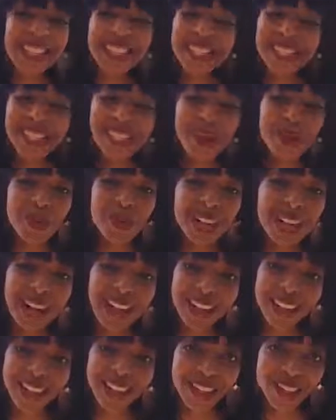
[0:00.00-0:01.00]
this is the
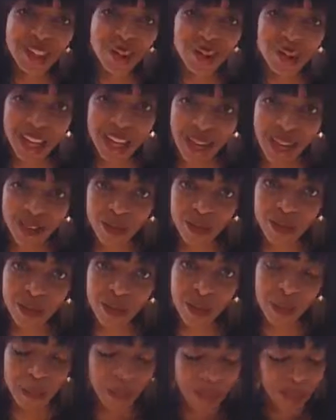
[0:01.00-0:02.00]
reality of life.
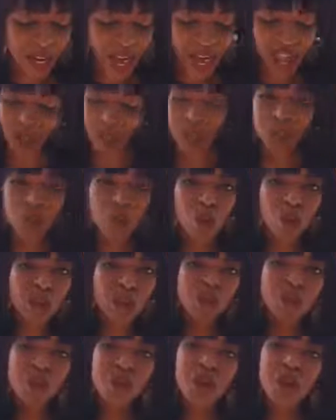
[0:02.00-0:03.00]
I've been
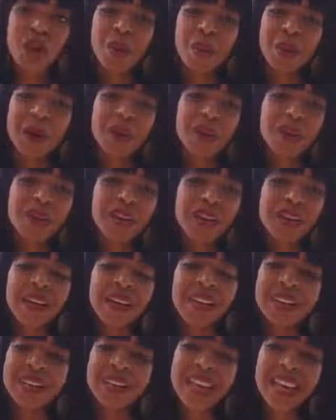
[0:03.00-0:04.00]
talking to you about
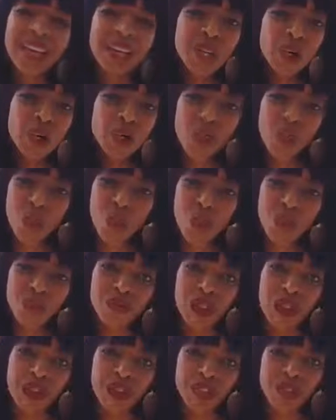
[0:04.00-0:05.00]
setting your
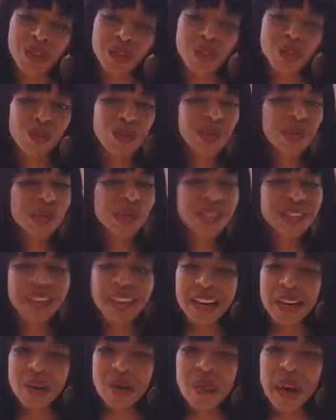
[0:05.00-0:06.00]
core values and
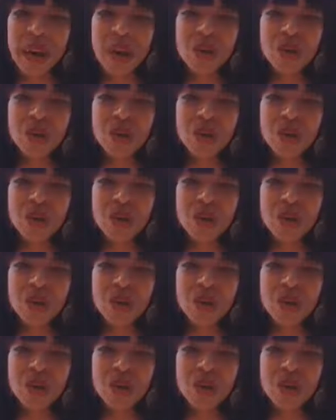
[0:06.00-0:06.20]
setting